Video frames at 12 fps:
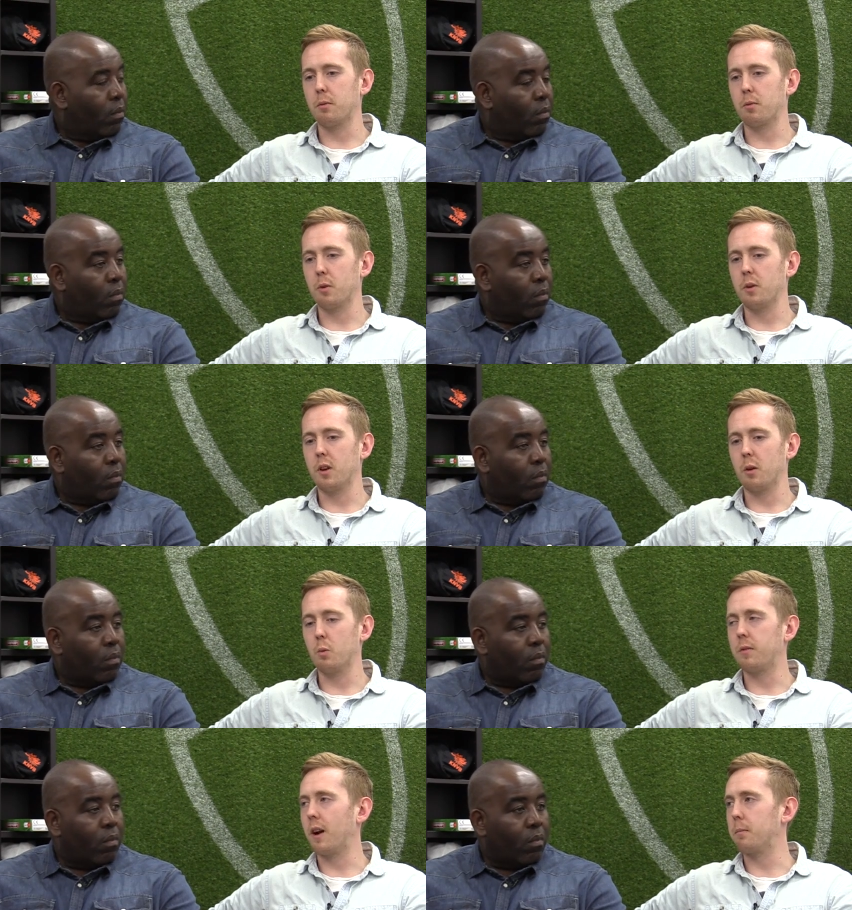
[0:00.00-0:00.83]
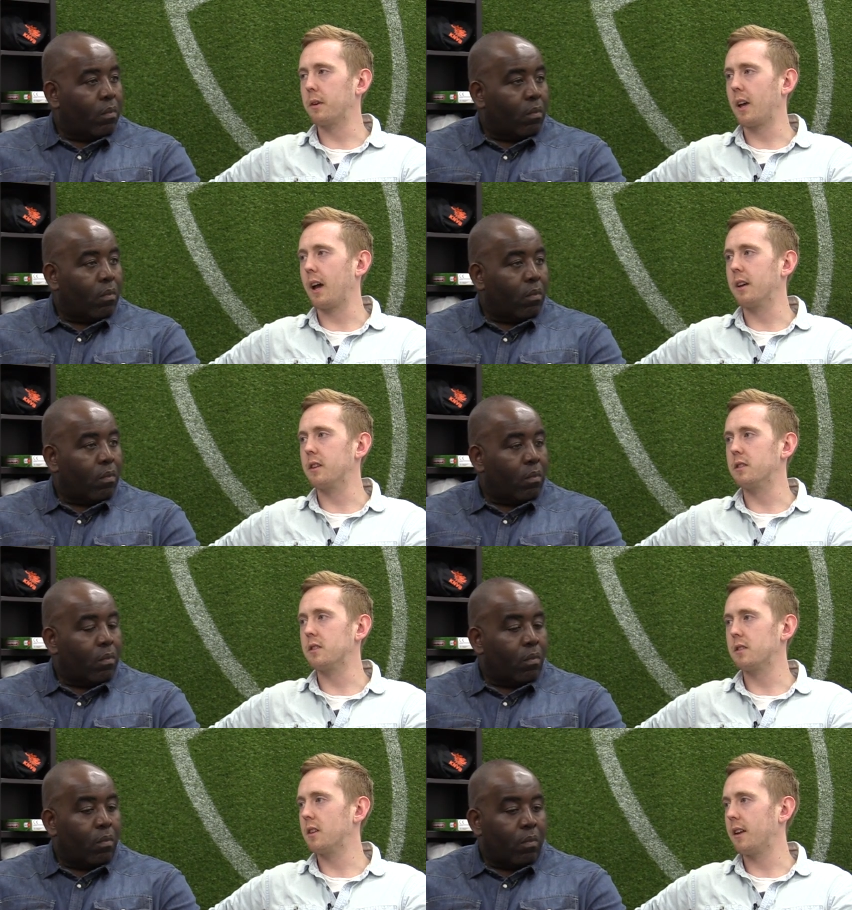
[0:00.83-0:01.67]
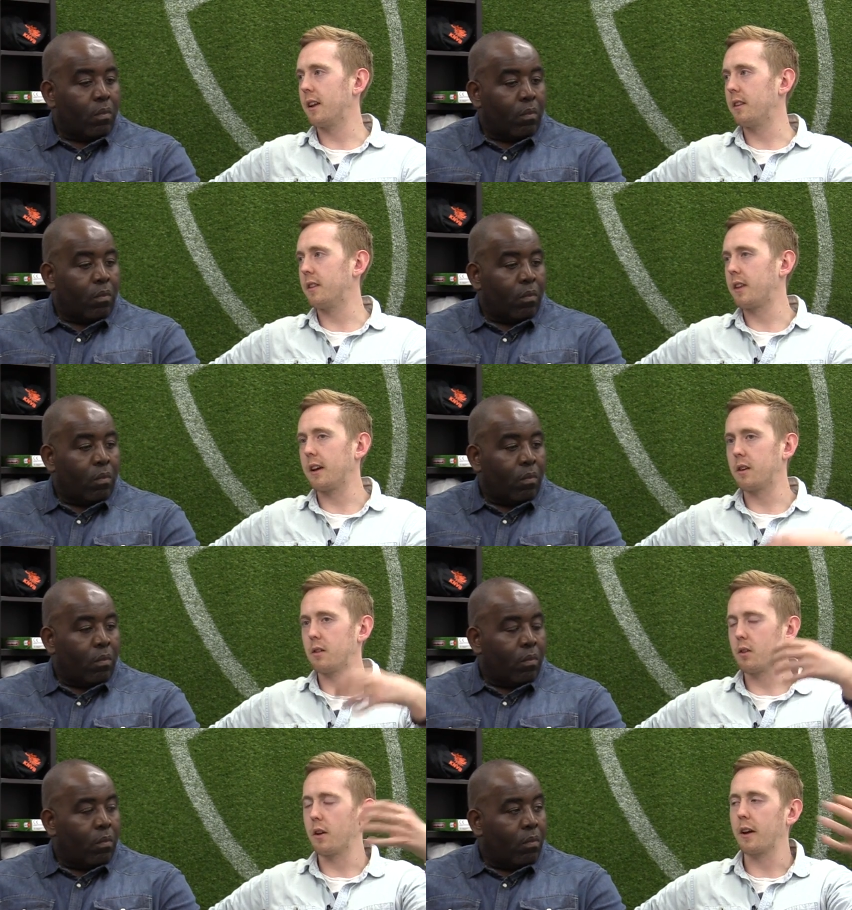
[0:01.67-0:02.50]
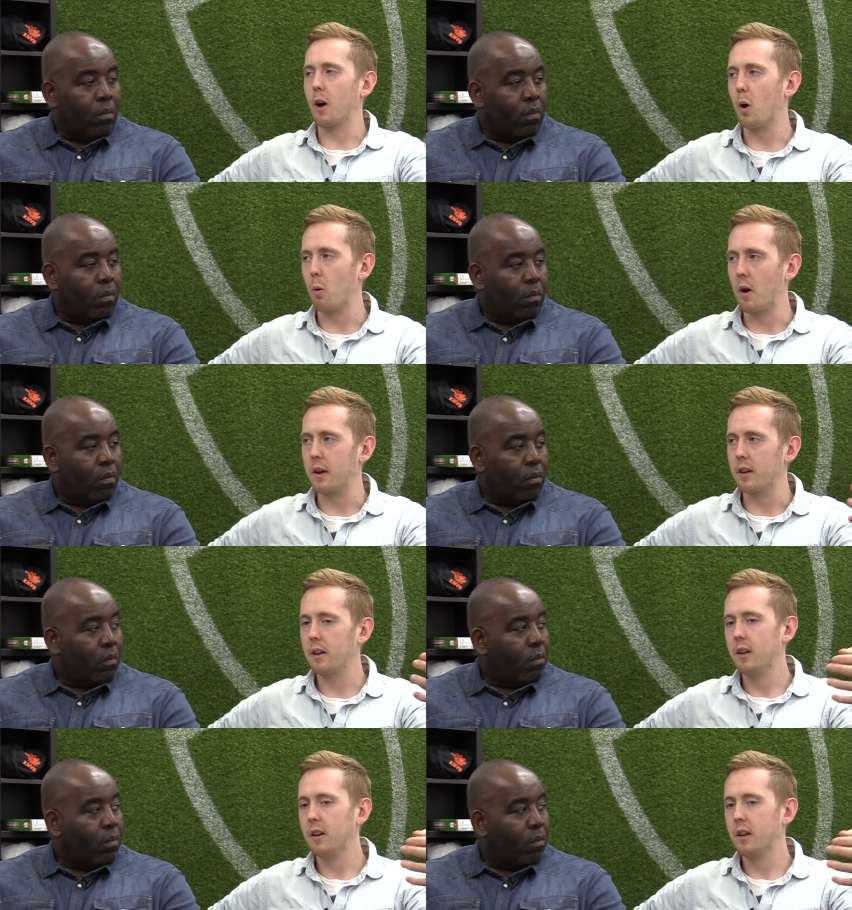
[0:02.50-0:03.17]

Speaker 1: through. You know, we've had Macheda's and then they they go away.